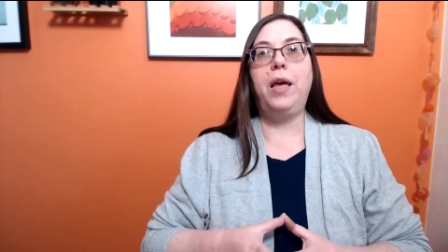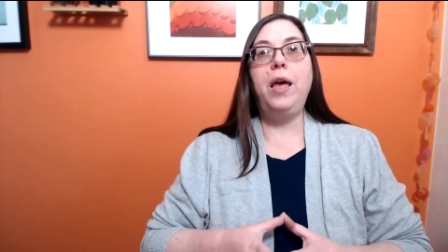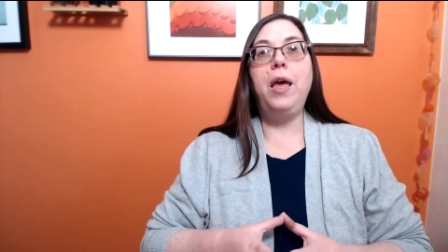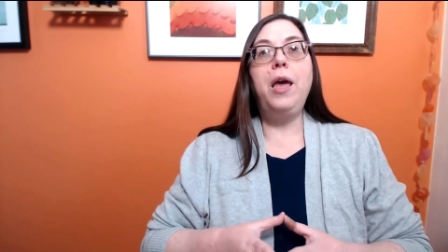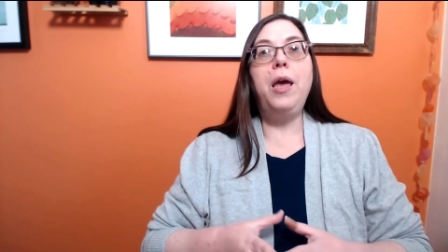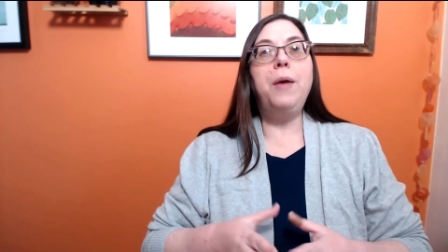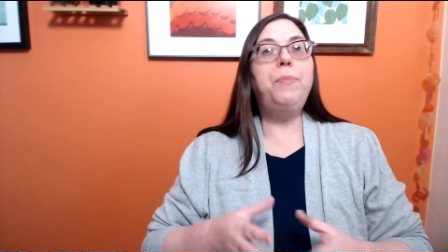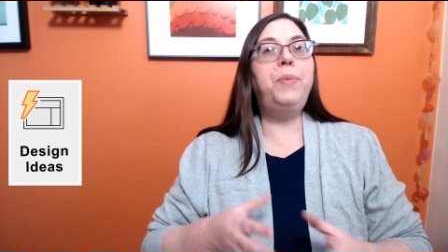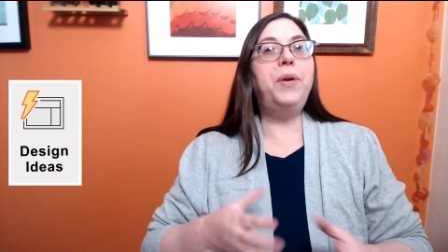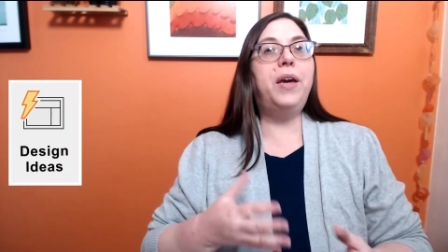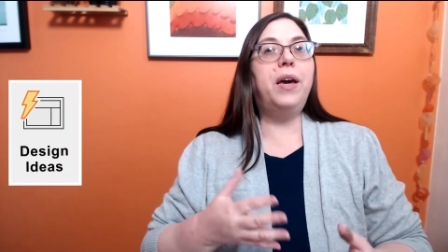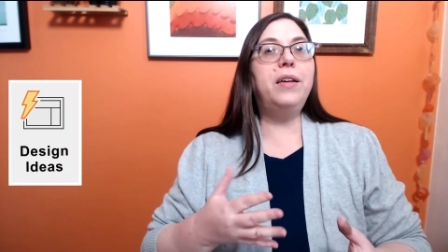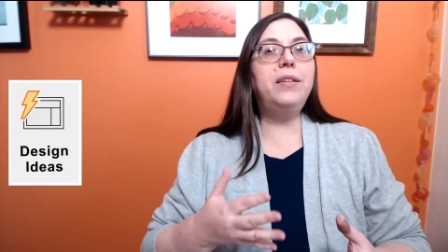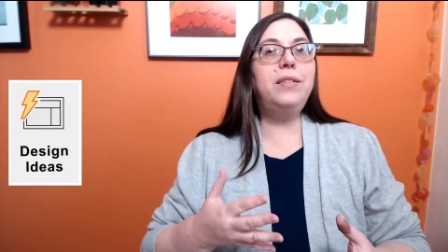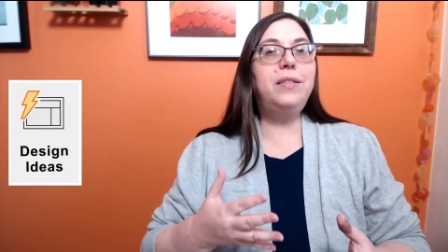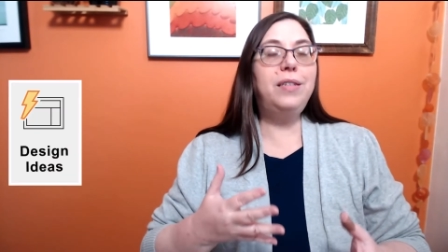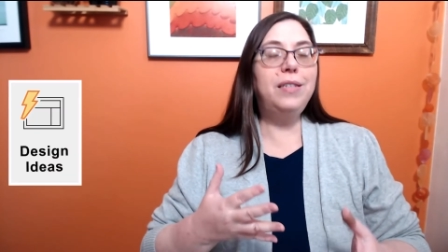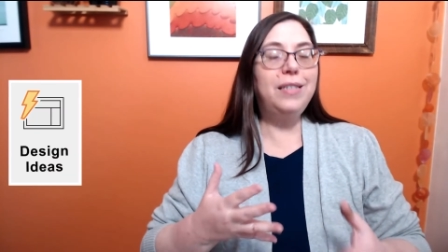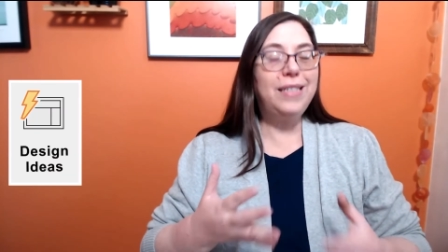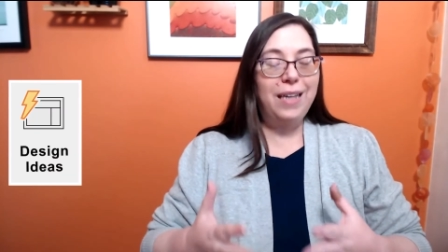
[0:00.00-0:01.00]
Because
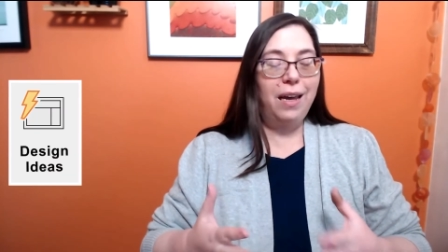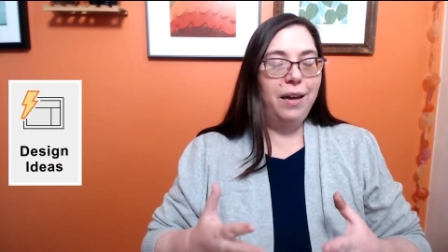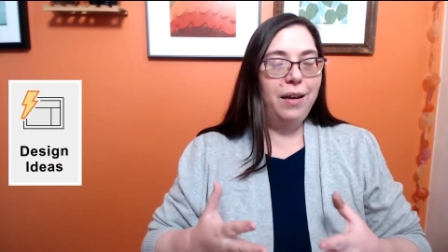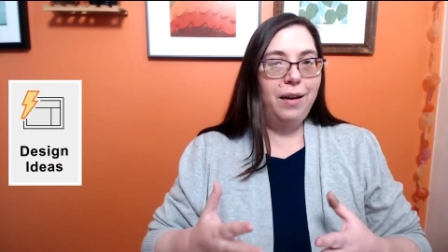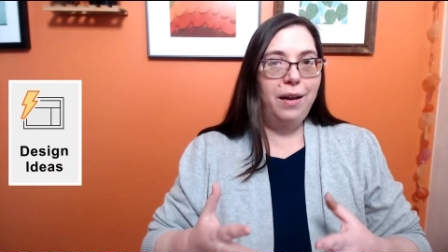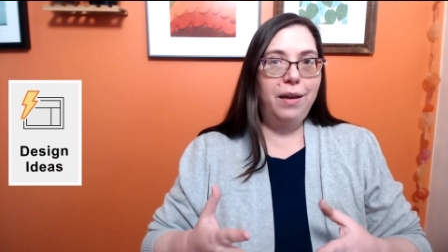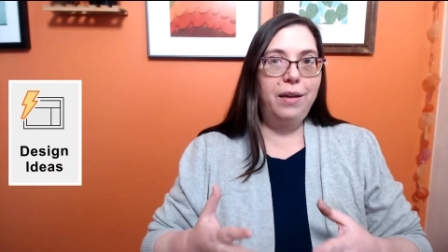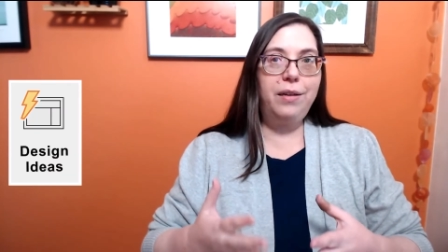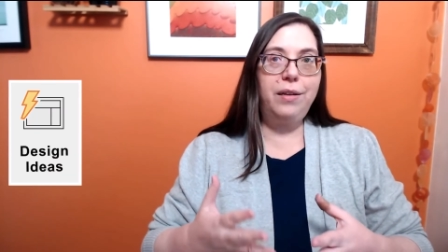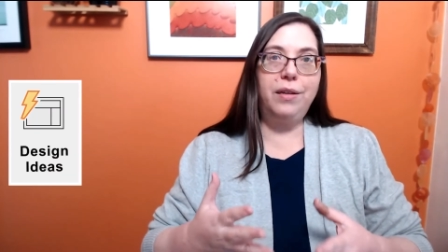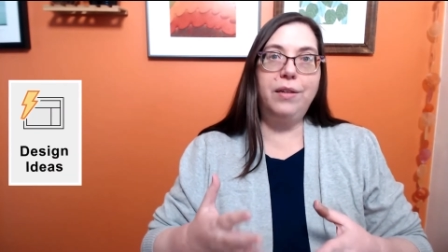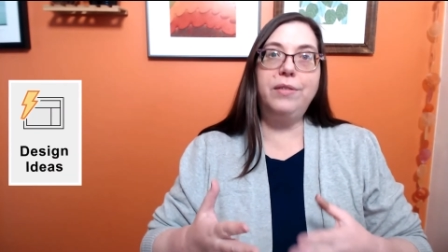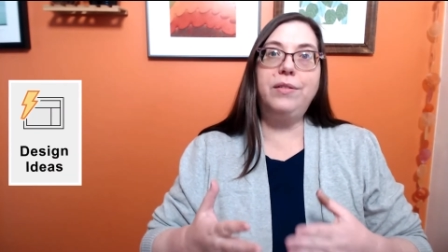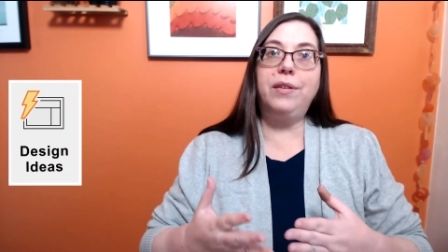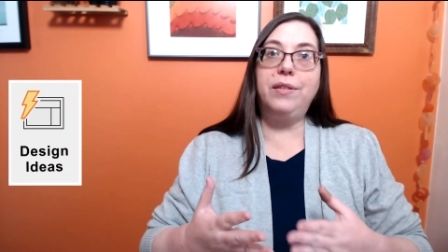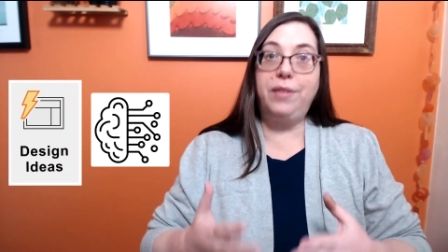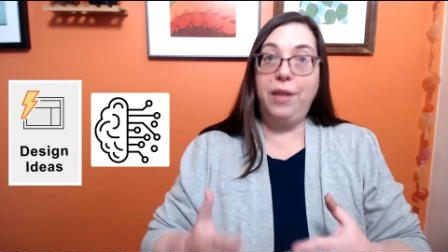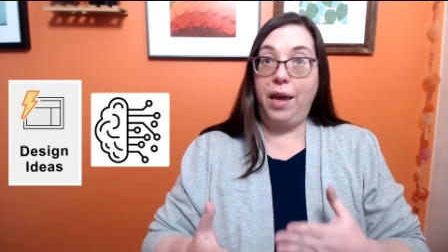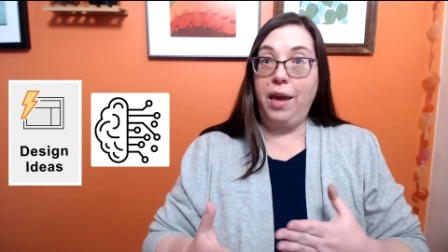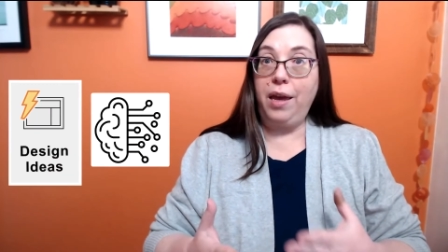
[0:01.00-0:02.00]
Design Ideas
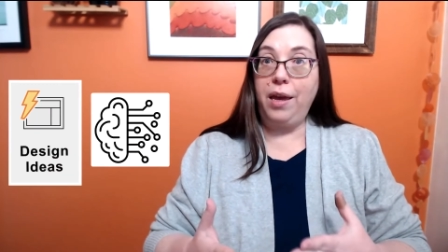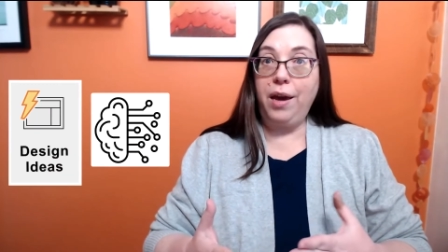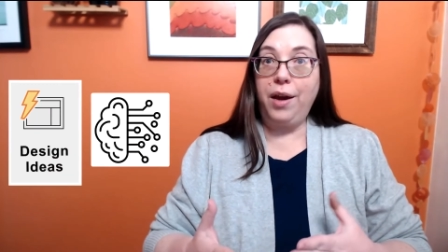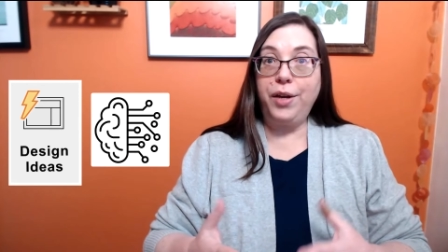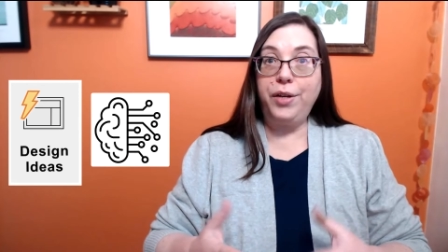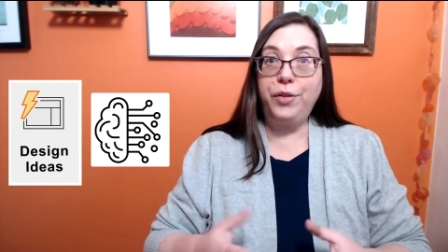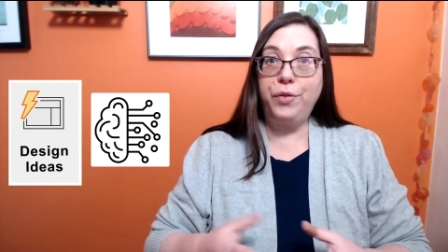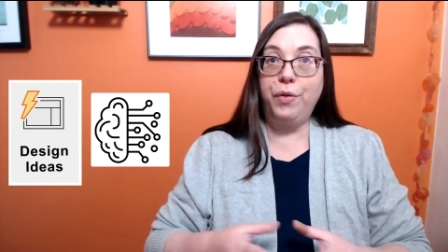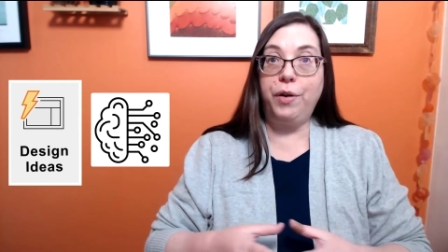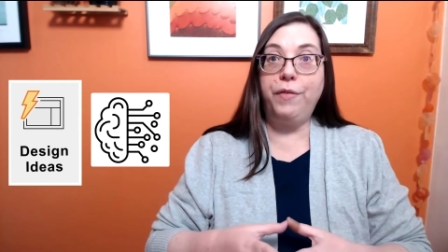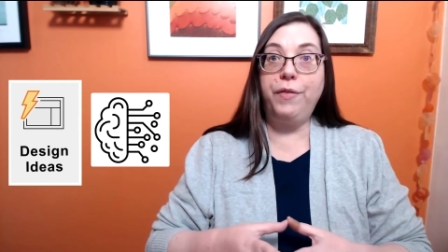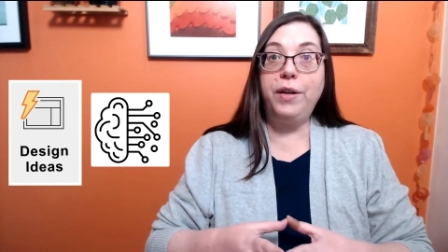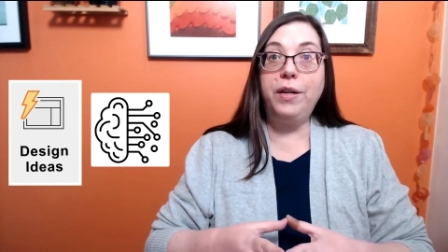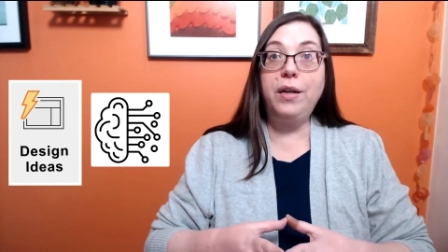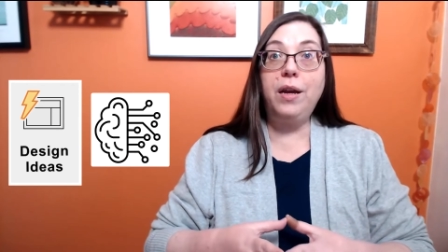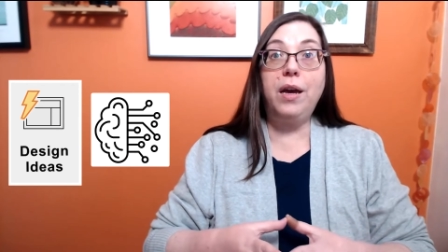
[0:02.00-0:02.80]
is AI-driven,